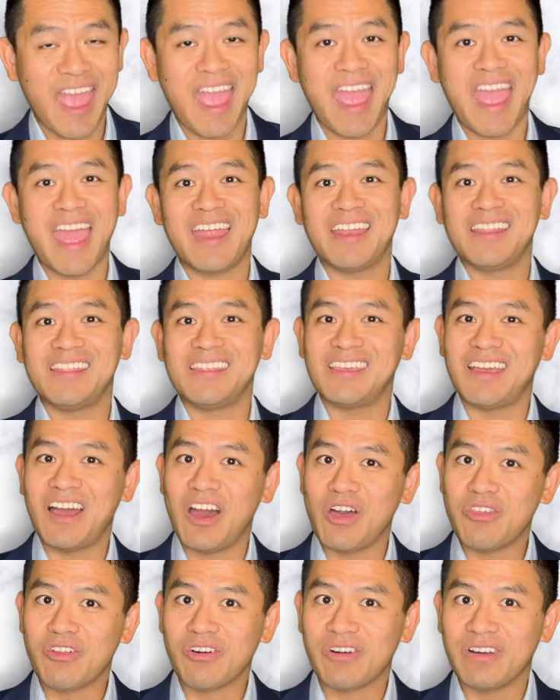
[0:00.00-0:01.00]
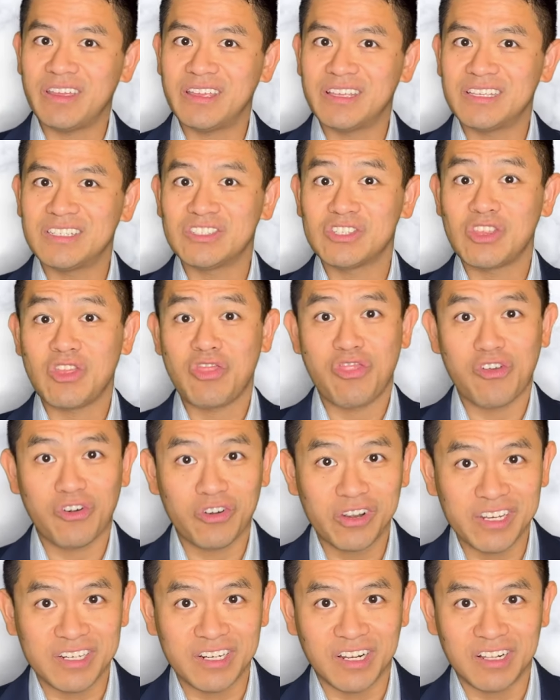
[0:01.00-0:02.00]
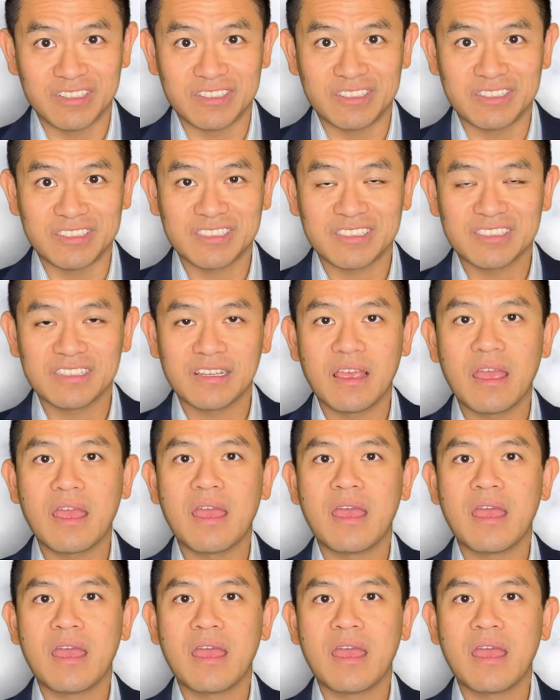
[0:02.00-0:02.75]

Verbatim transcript: and the other is $30.